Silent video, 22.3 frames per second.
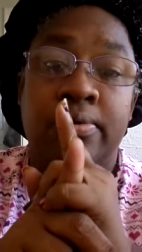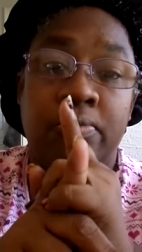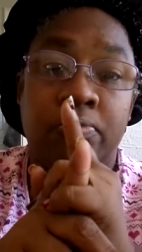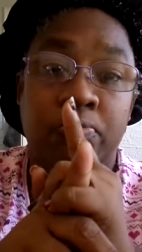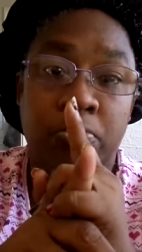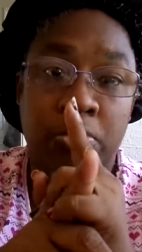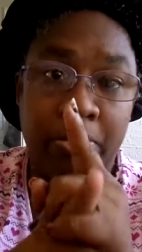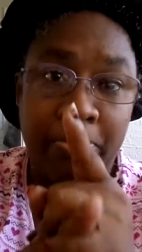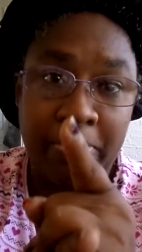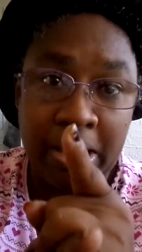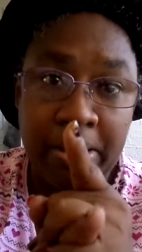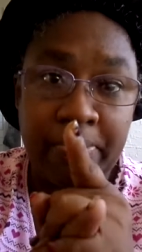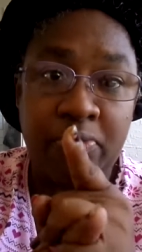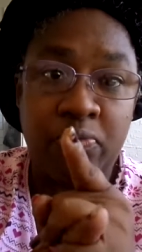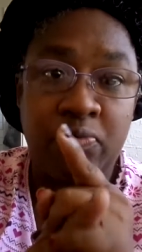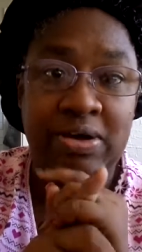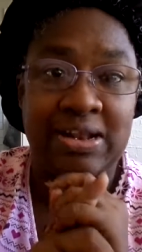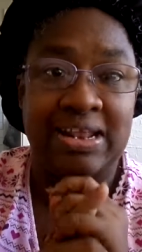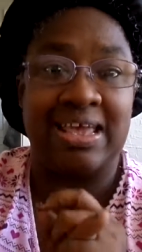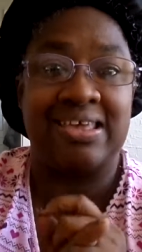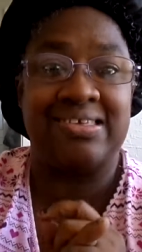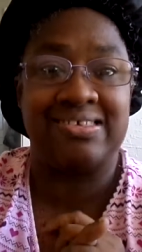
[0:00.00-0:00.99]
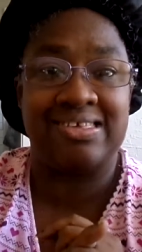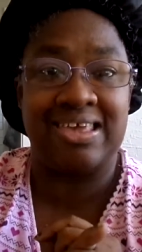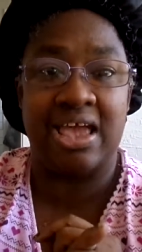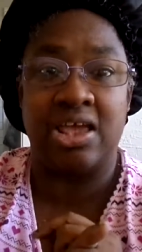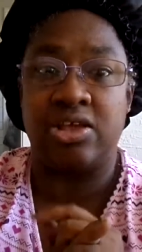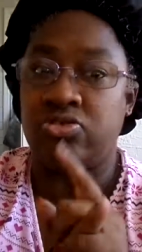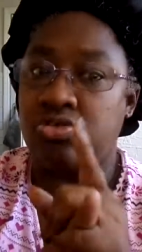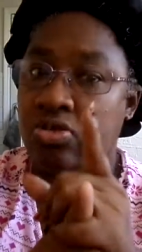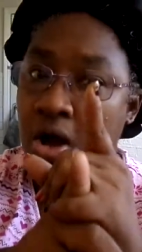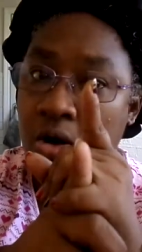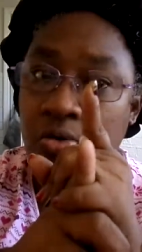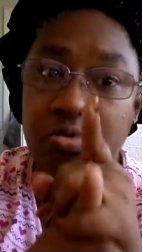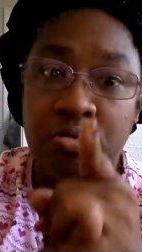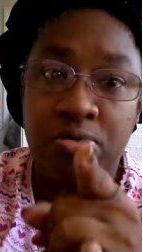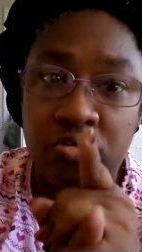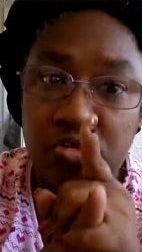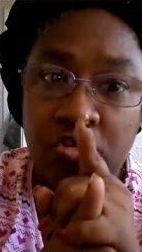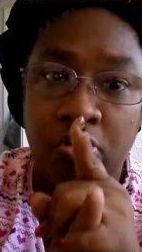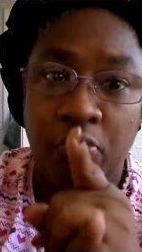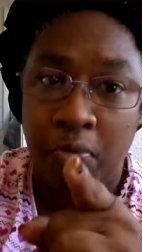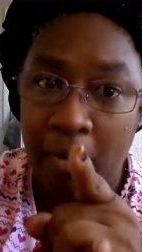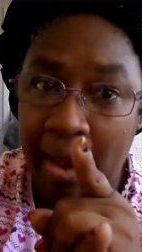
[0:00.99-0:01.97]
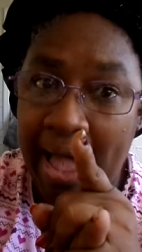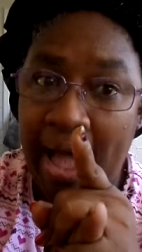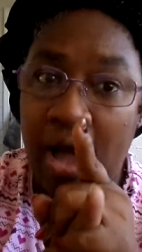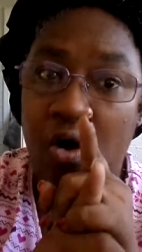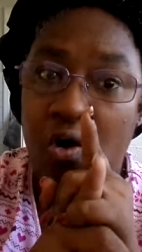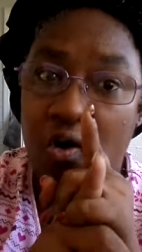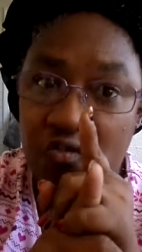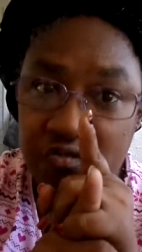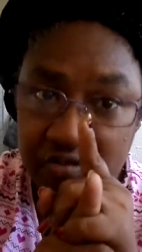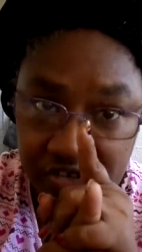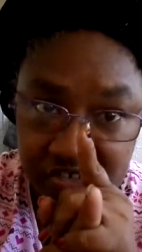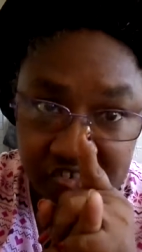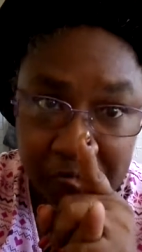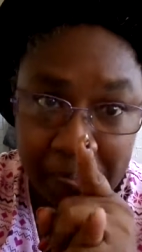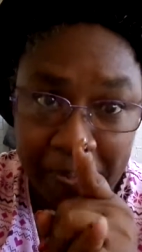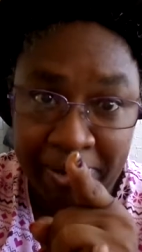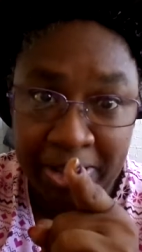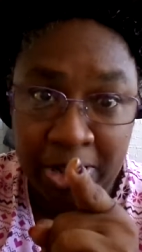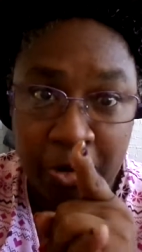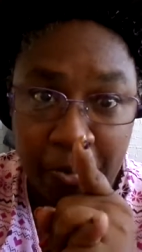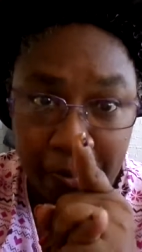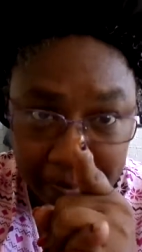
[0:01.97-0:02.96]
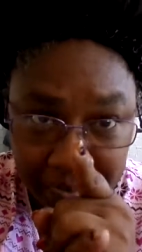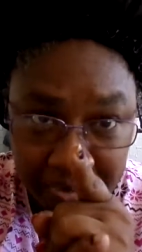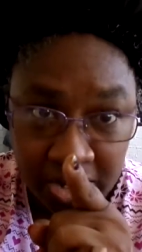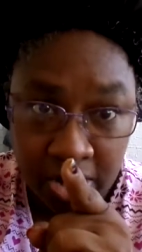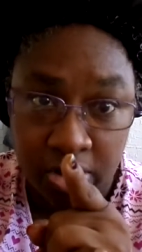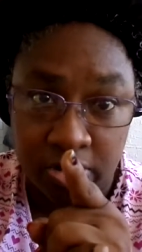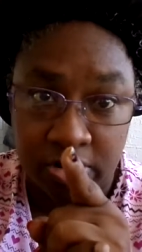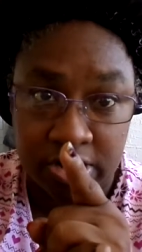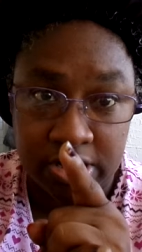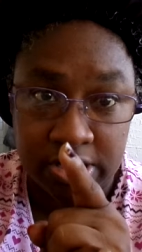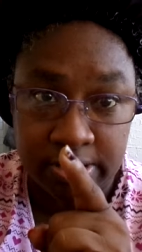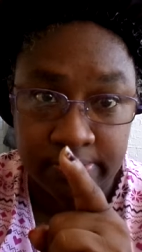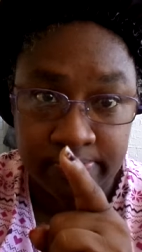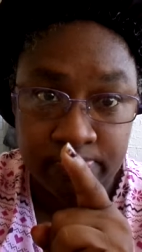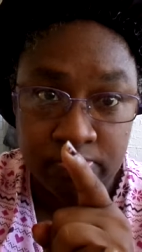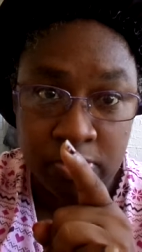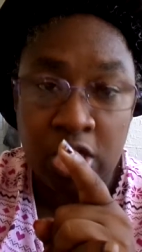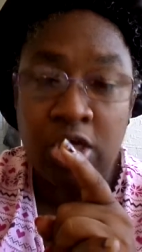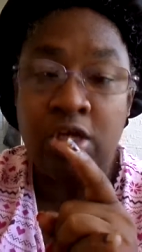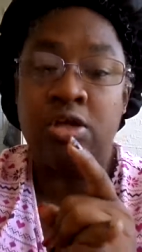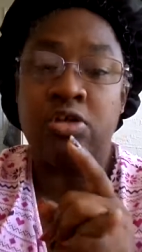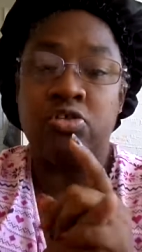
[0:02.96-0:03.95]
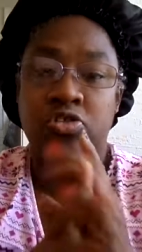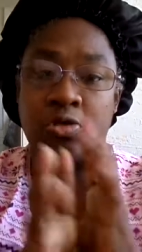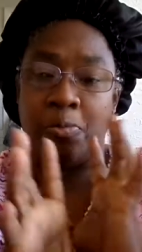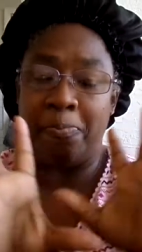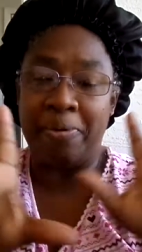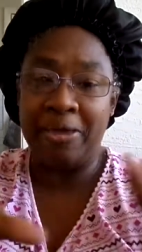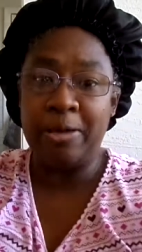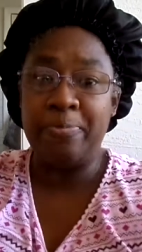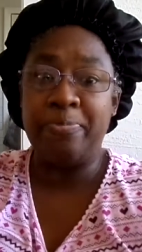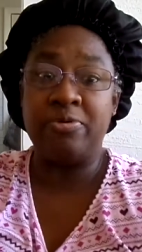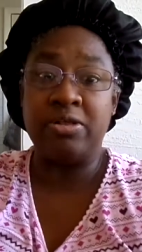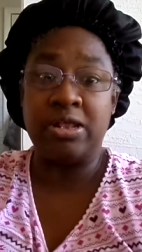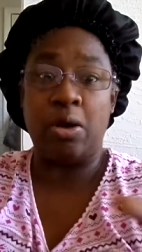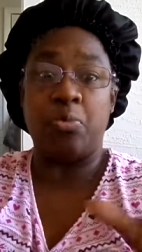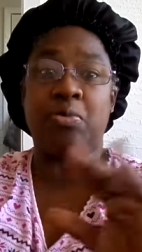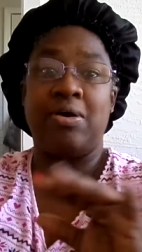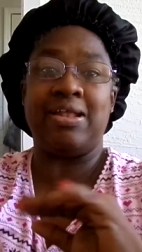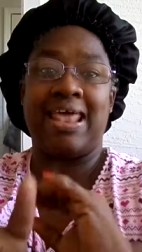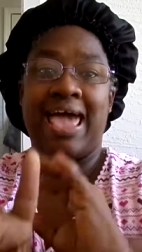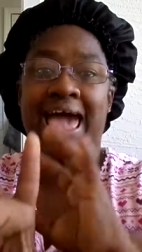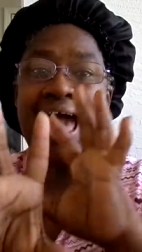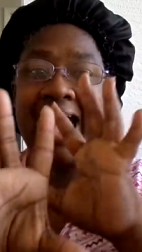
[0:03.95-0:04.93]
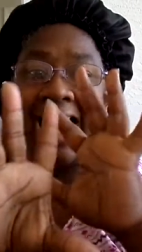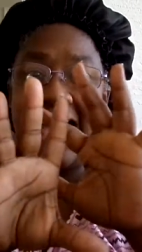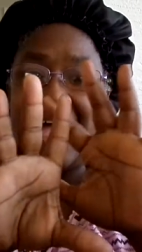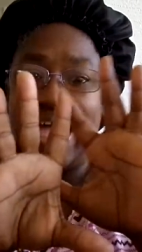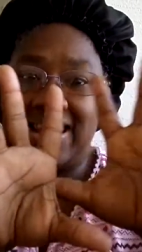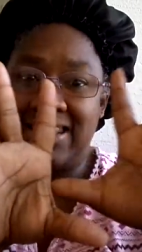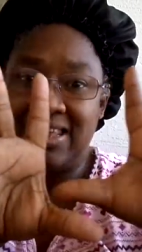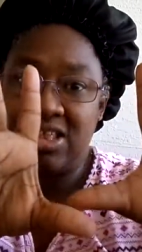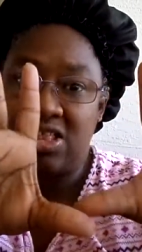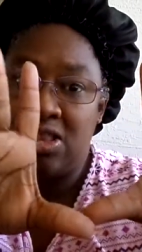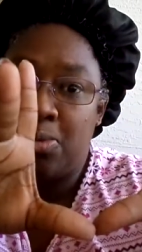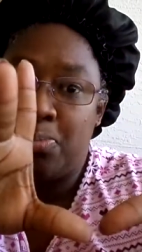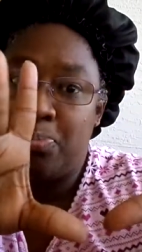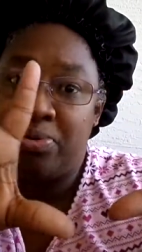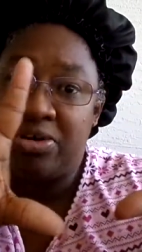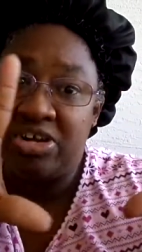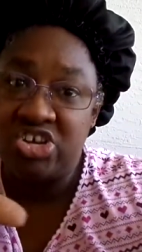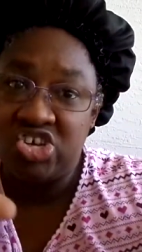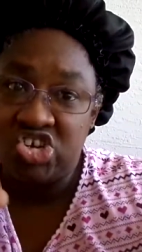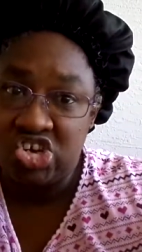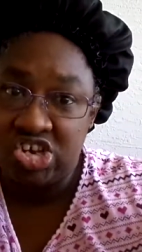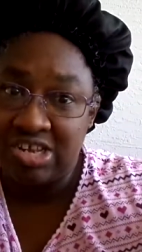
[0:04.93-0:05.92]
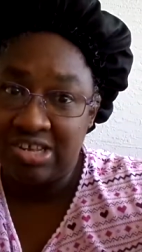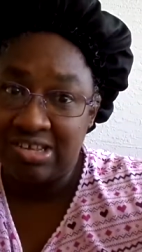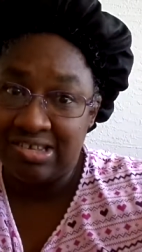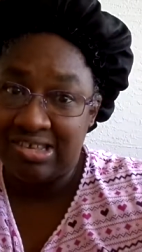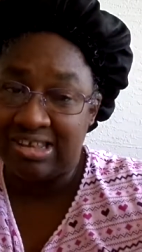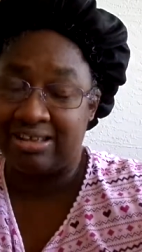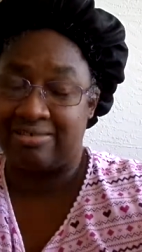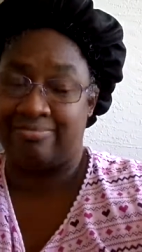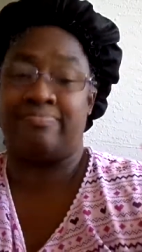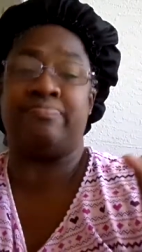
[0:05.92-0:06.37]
Remember what I say. Don't cry over spilled milk. The people that want to hide in the bushes,